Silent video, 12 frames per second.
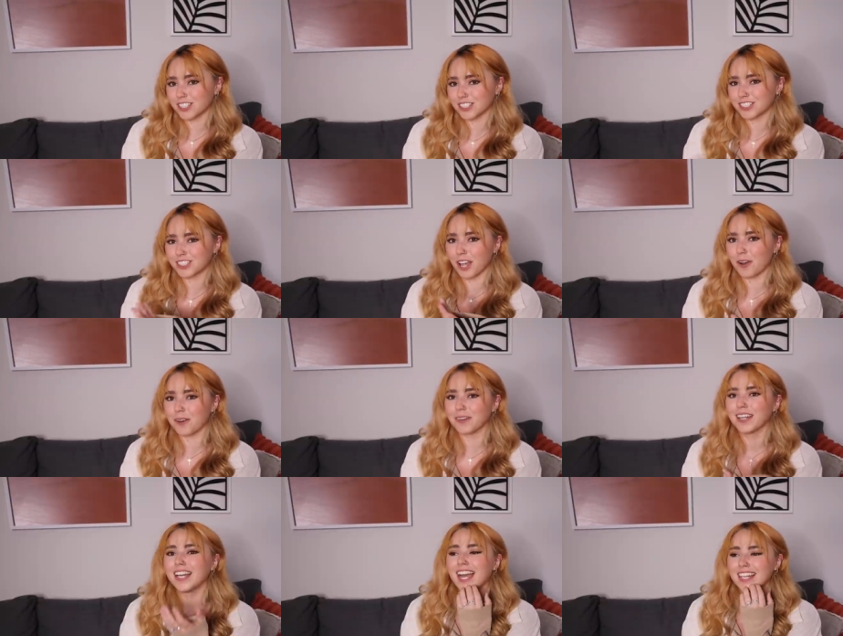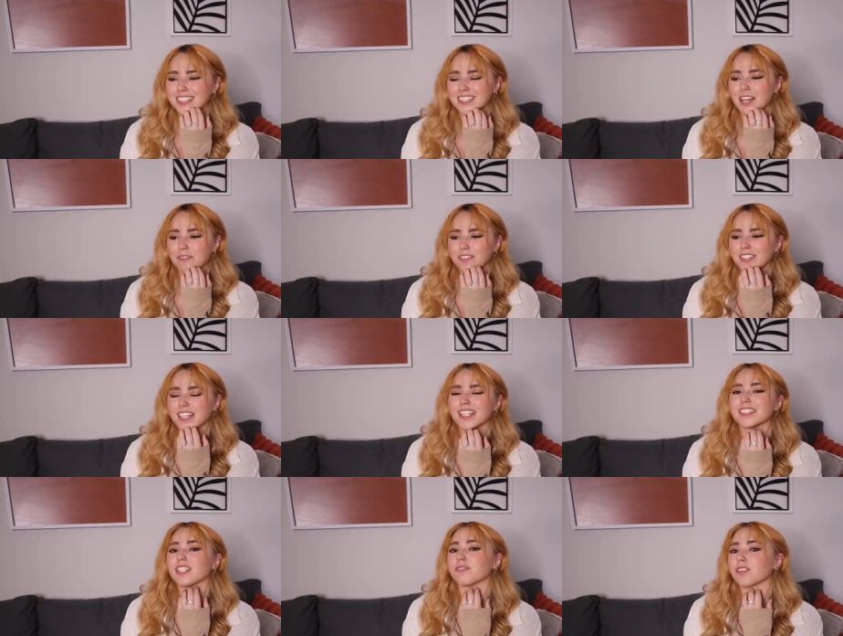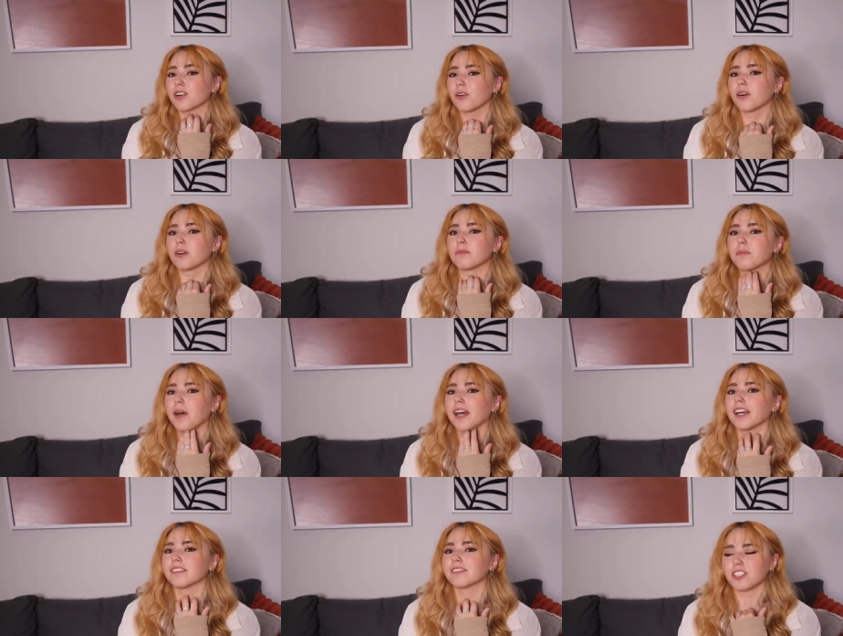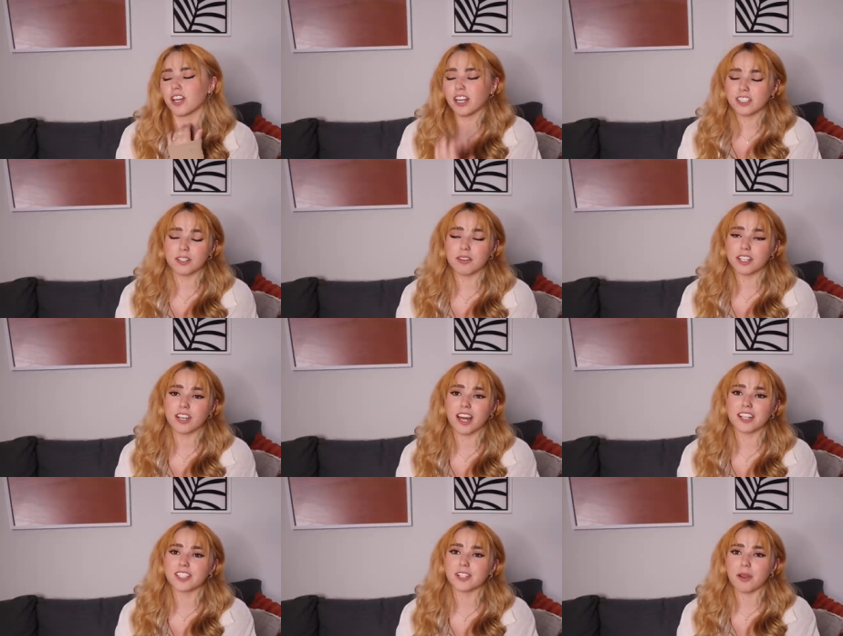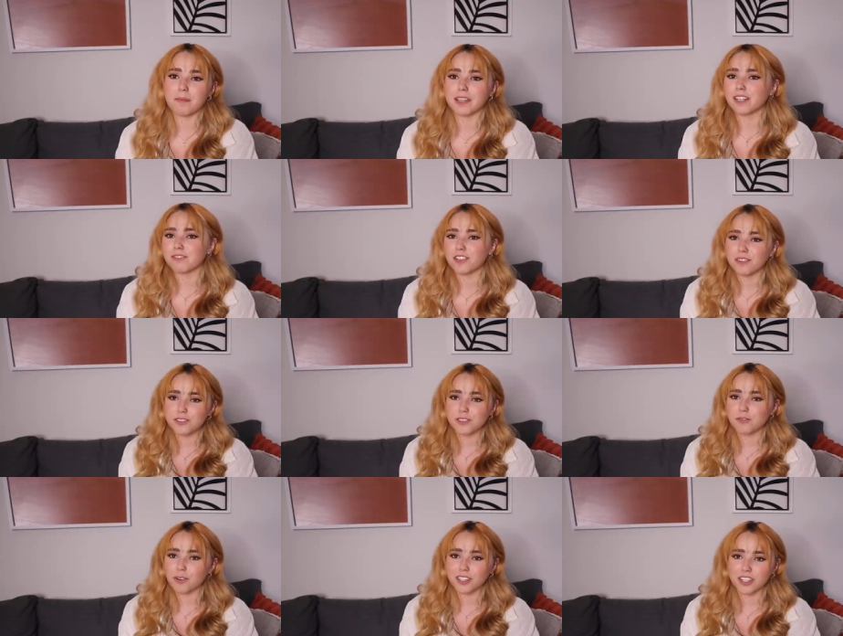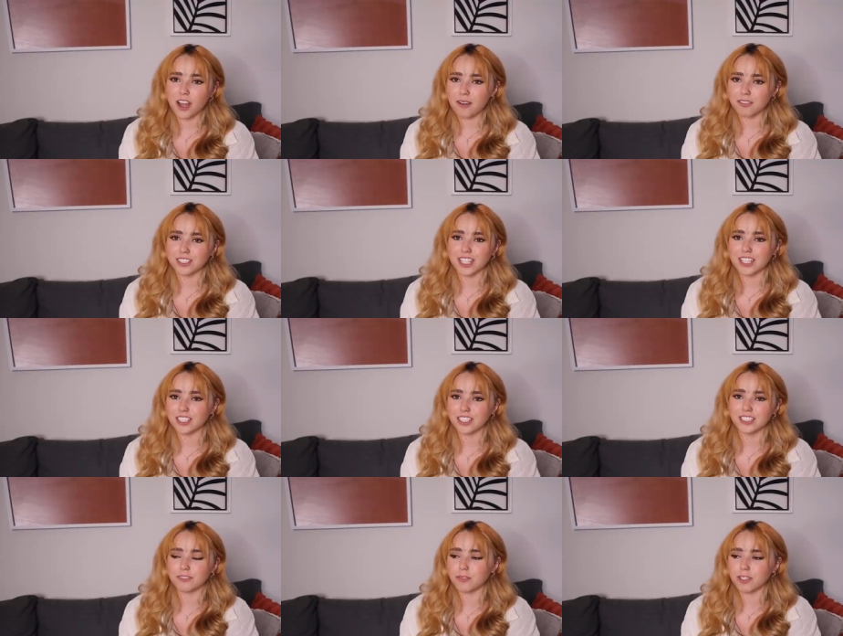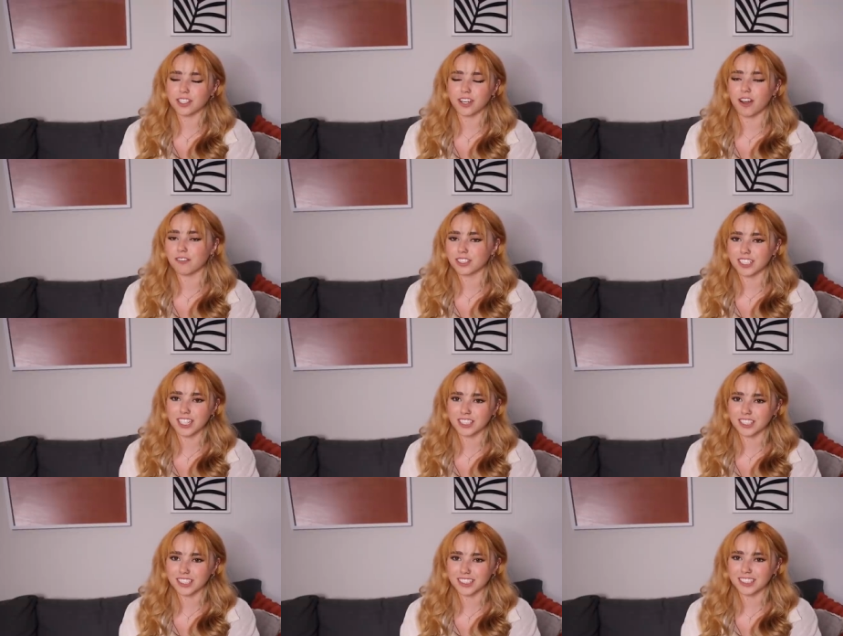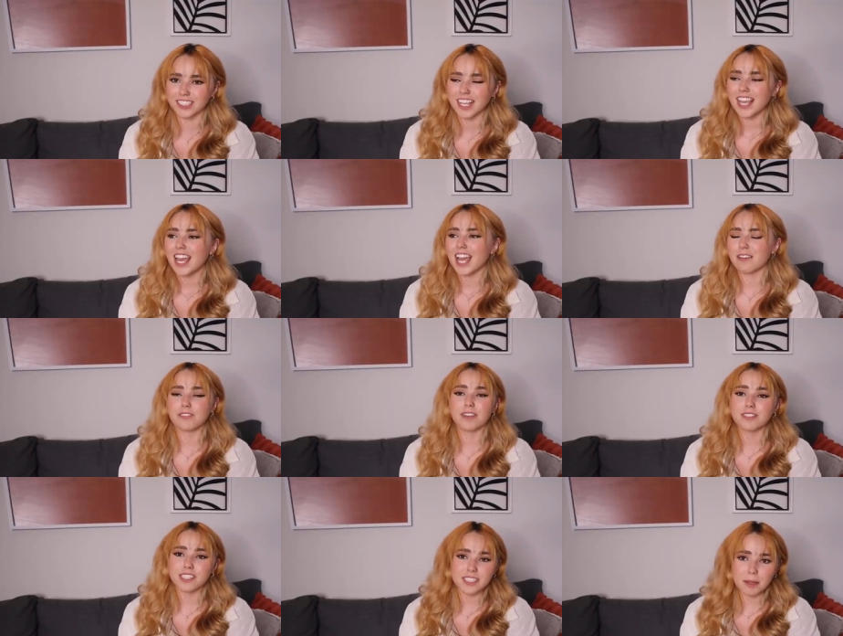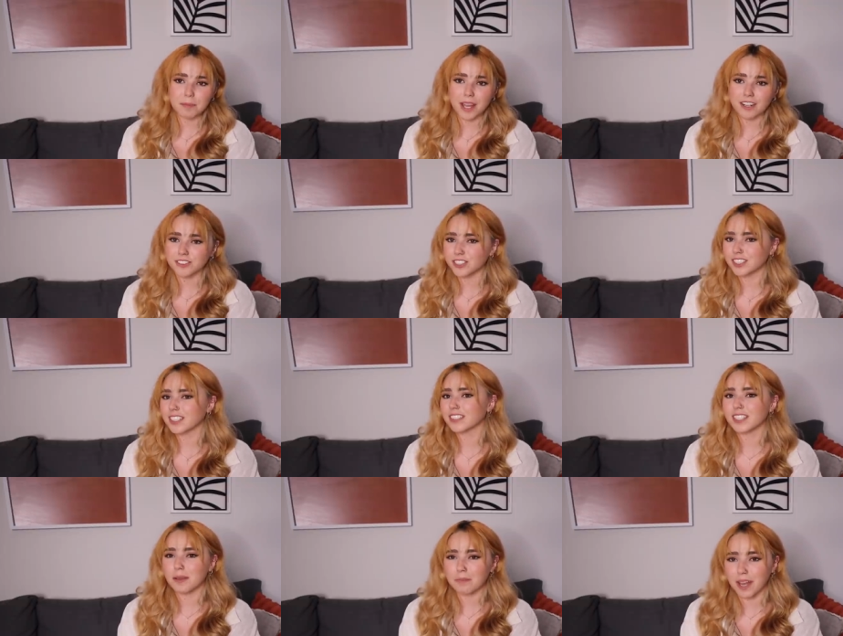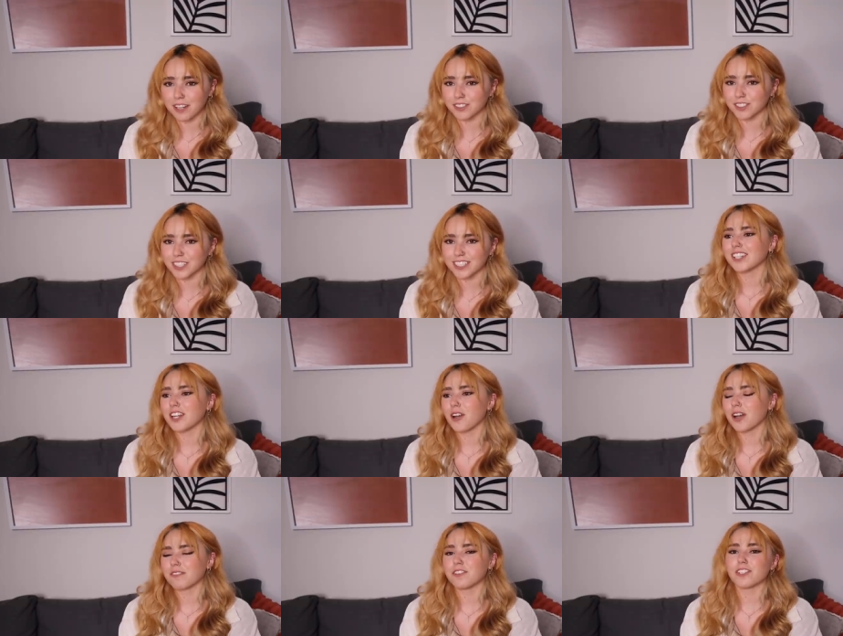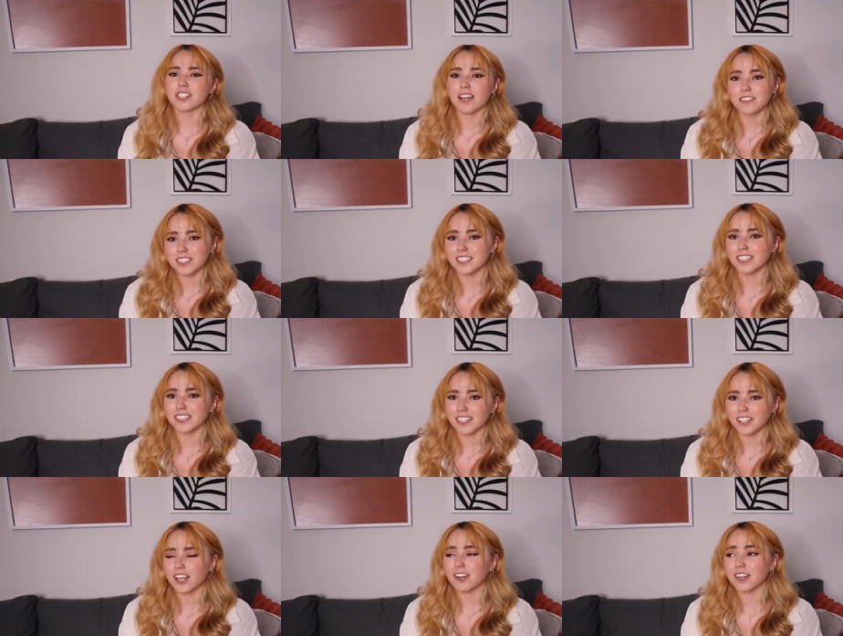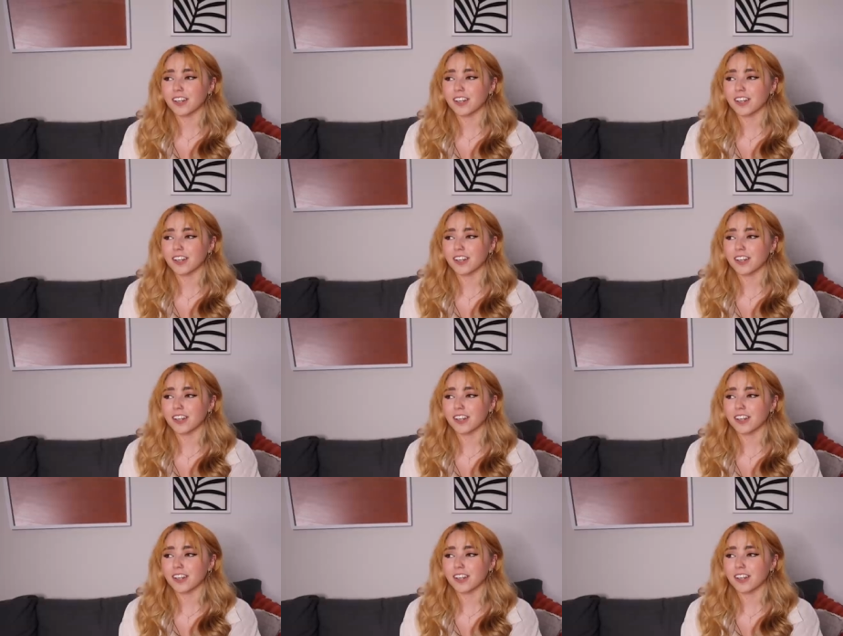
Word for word: so it's definitely difficult, but you gotta do what you gotta do. I mean, if you have to avoid the conversations, avoid the conversations. If you have to set boundaries, then set boundaries. You know, if you just have to sit there and go,